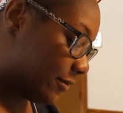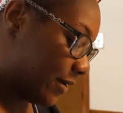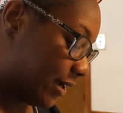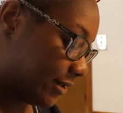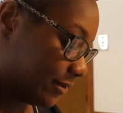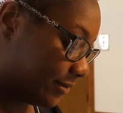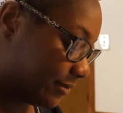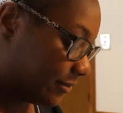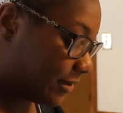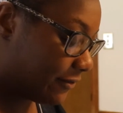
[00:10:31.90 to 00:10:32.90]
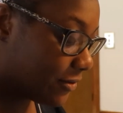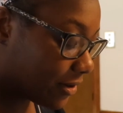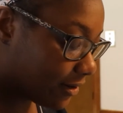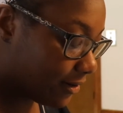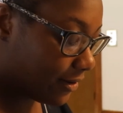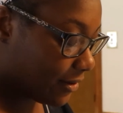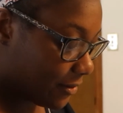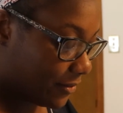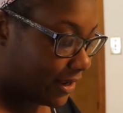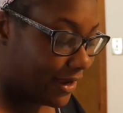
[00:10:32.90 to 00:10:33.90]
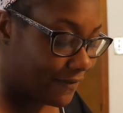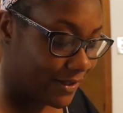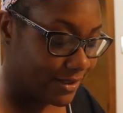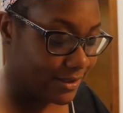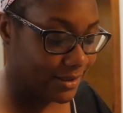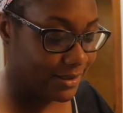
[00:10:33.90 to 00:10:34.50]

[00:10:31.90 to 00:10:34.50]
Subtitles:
why for? When I have this